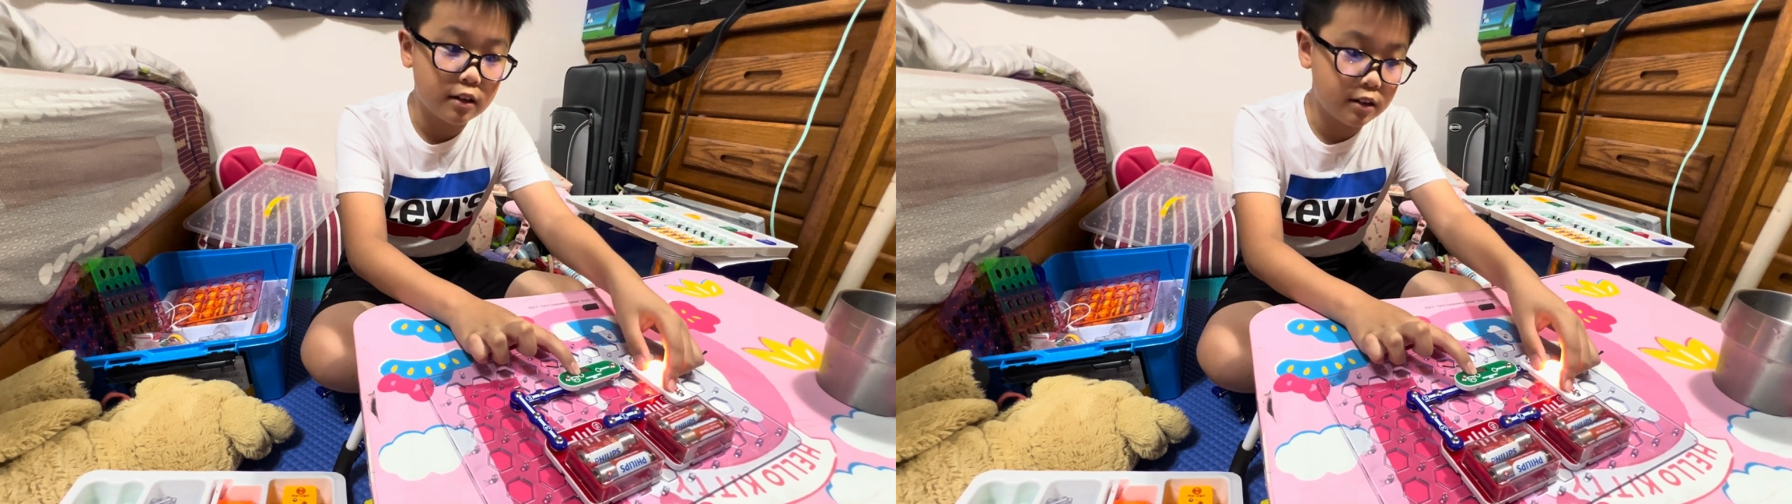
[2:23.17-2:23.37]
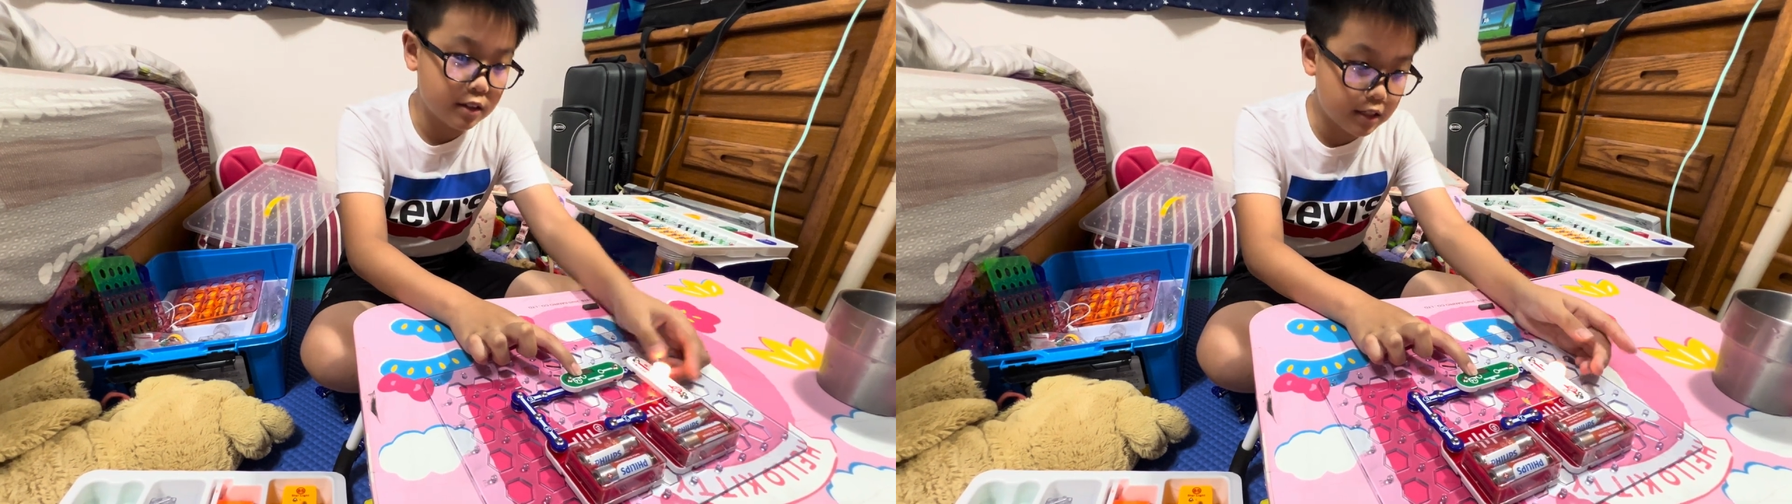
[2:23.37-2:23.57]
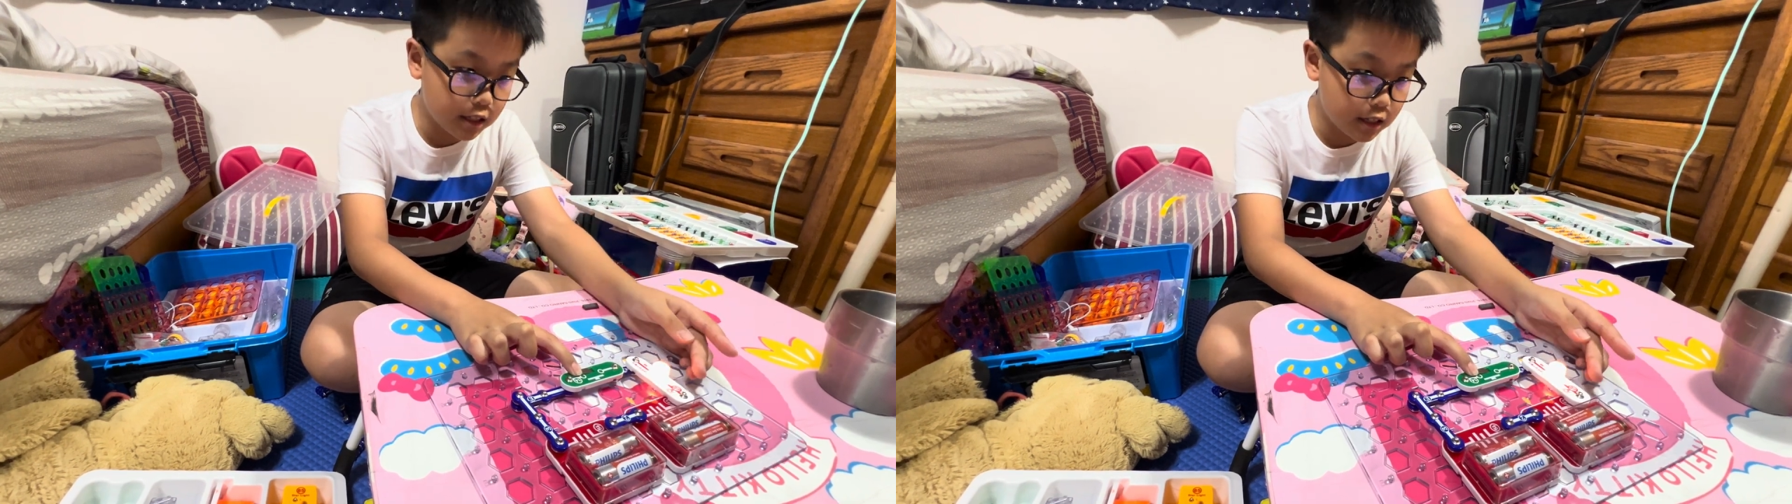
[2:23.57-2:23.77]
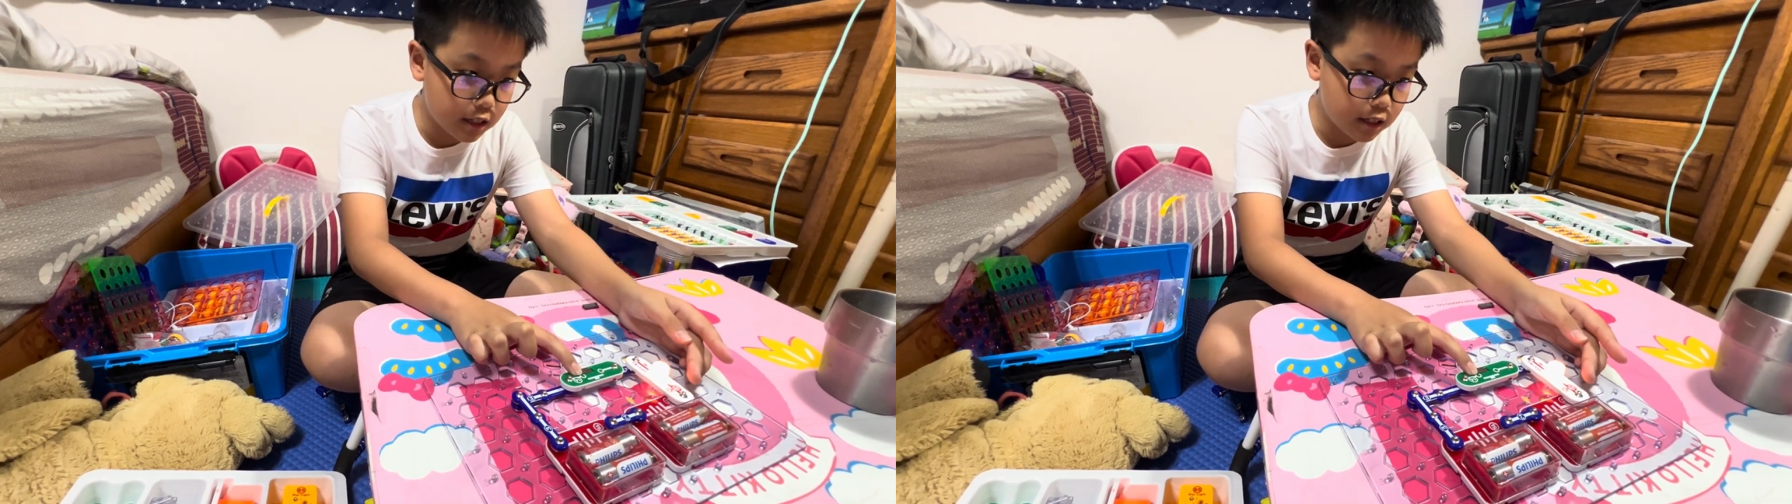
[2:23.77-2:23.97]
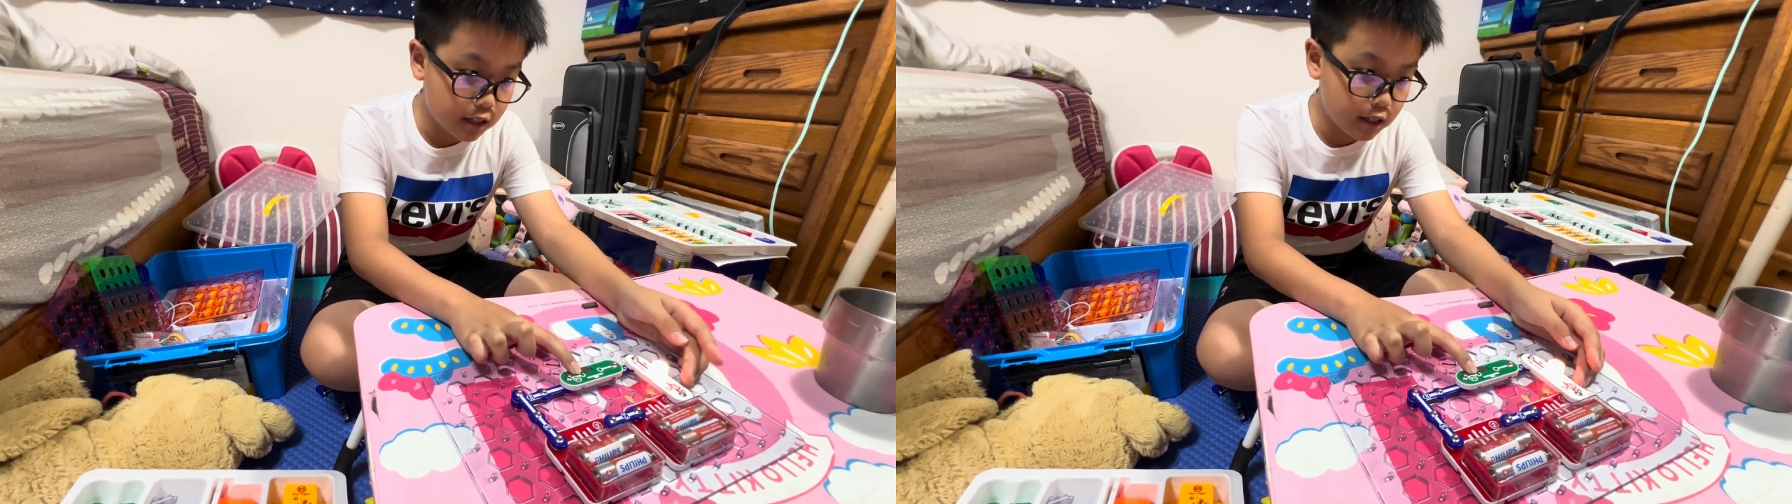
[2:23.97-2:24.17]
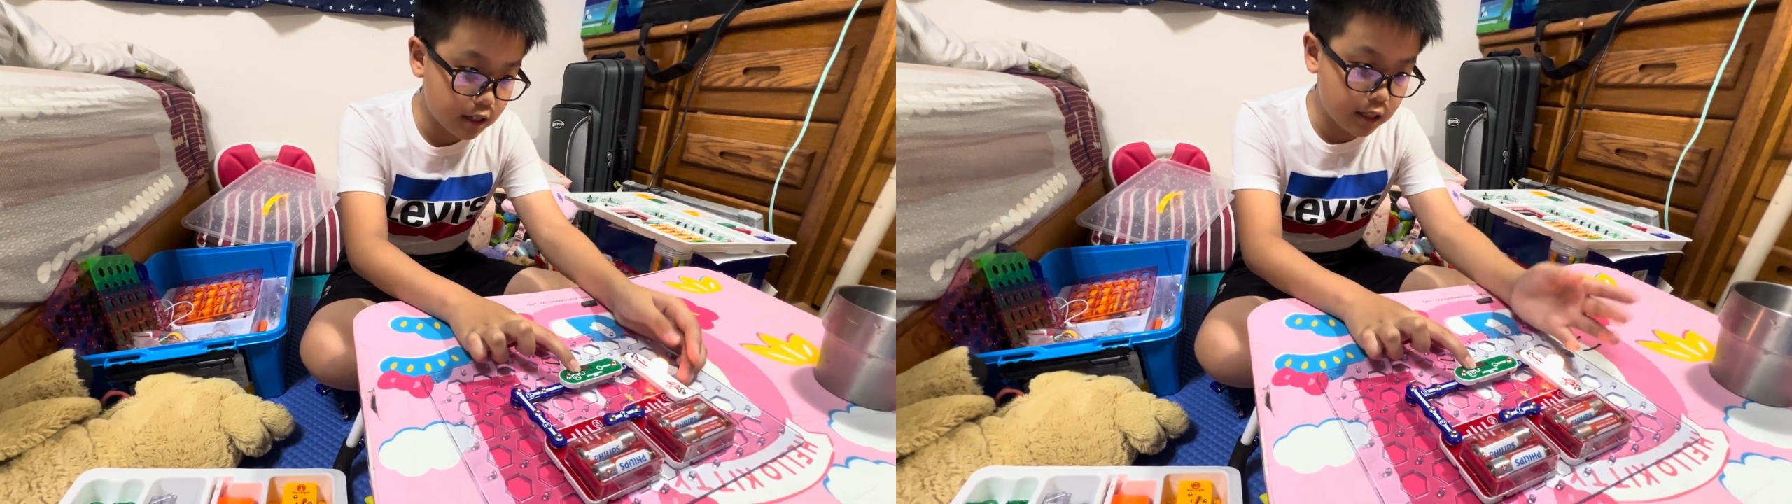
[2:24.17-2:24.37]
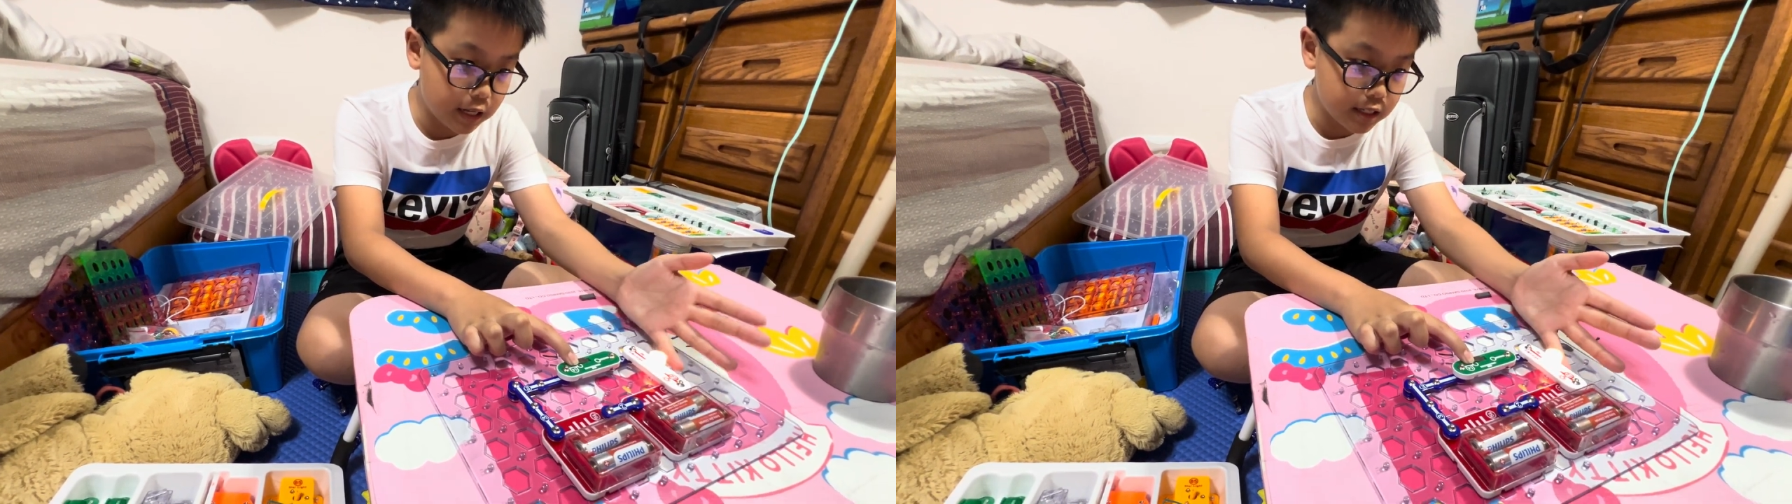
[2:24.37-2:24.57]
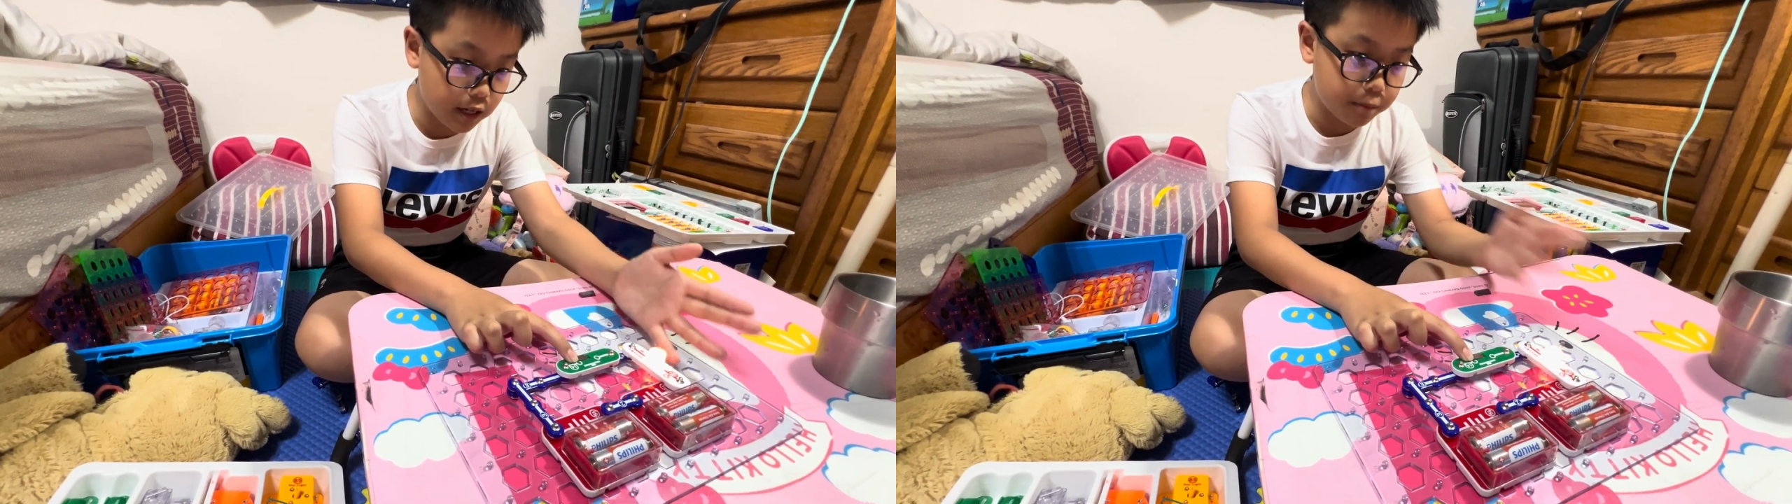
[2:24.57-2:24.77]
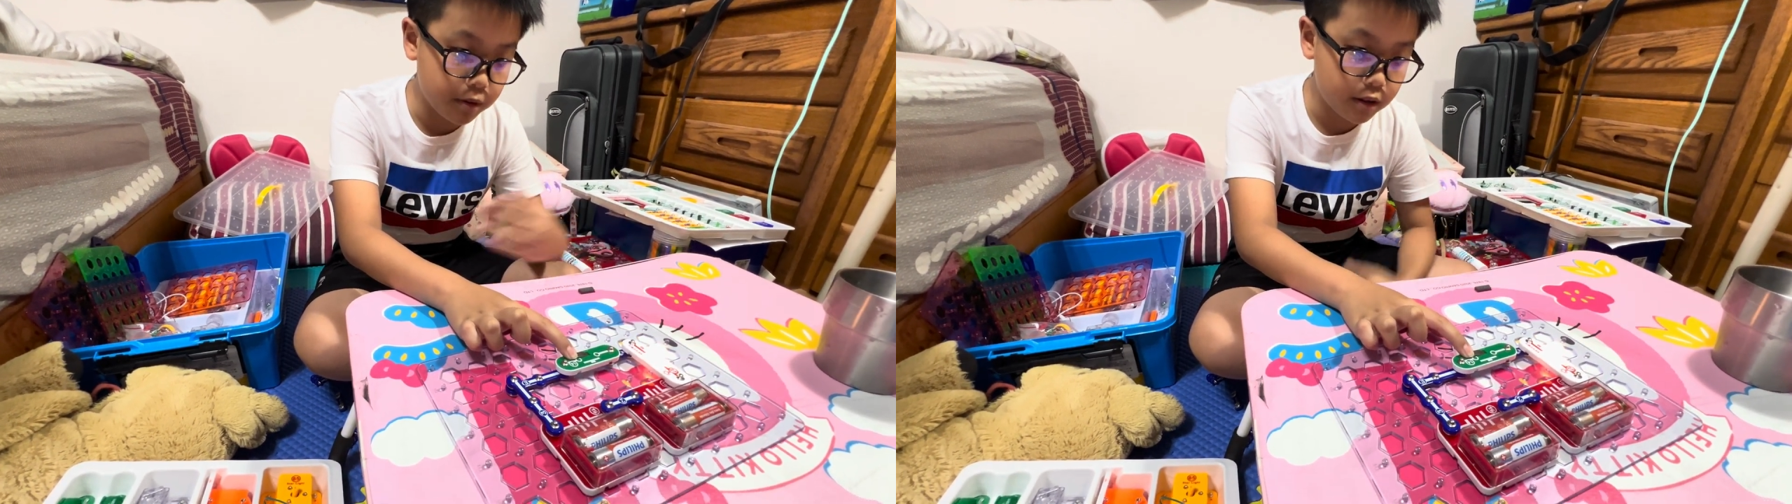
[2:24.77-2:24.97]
you see, it lights up.